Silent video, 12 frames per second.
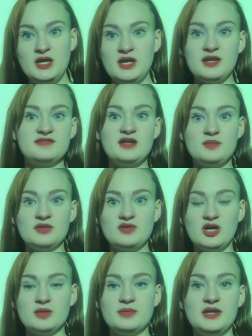An example of
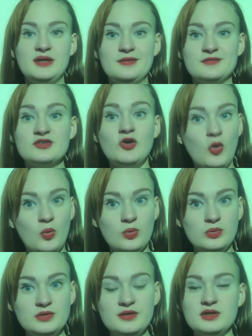carbon is
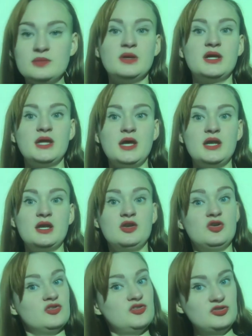coal that you might get in
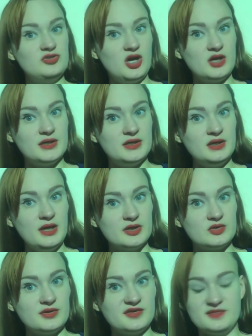your stocking at
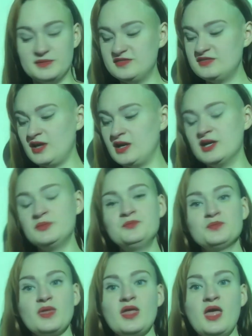Christmas time.
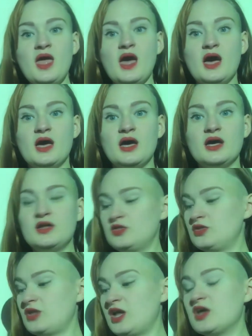
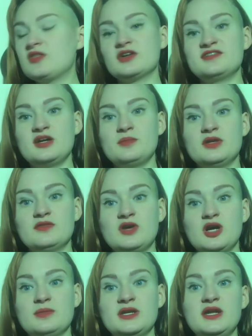Another example of
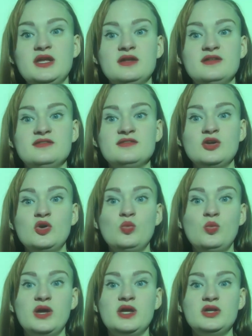carbon is
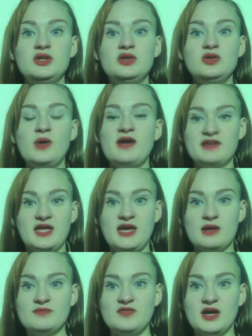when you have a
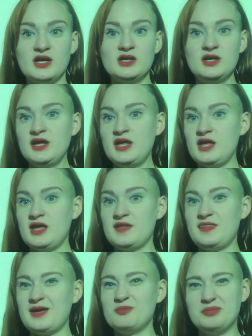campfire and
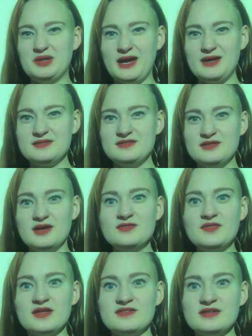that black stuff
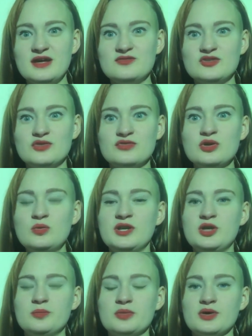that's left over when
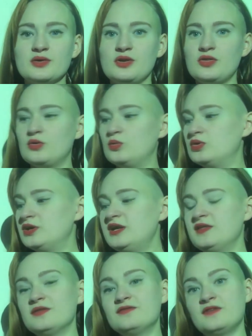you burn the wood
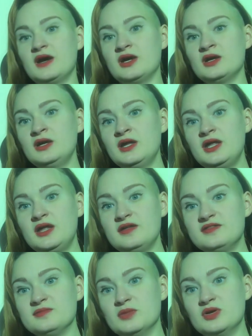in the fire
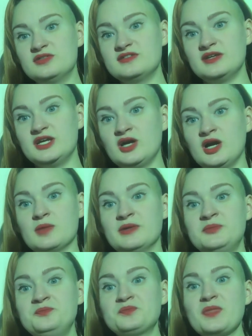is mostly
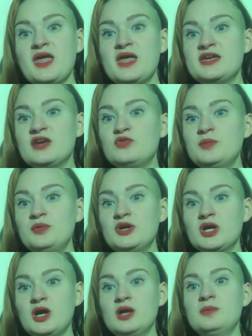carbon. Now, if we put
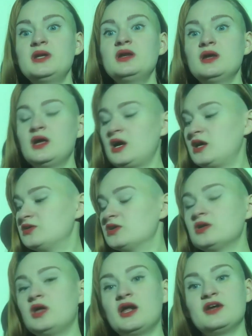carbon under a
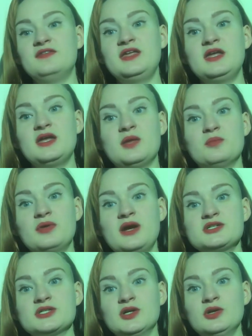lot of heat and
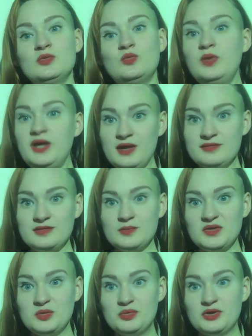pressure, we get
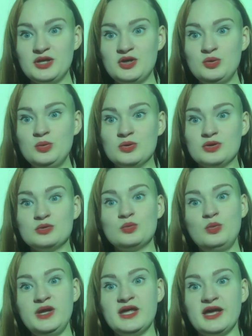something pretty cool.
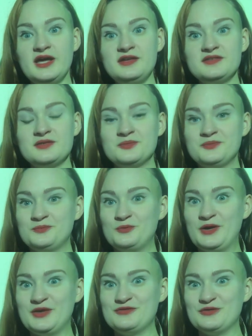We get,
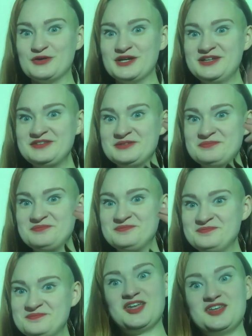wait for it,
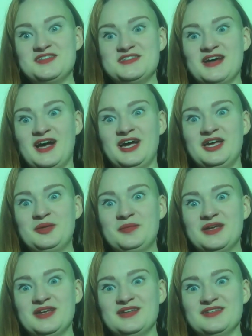
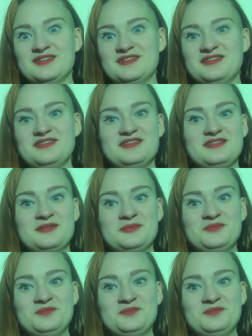diamonds.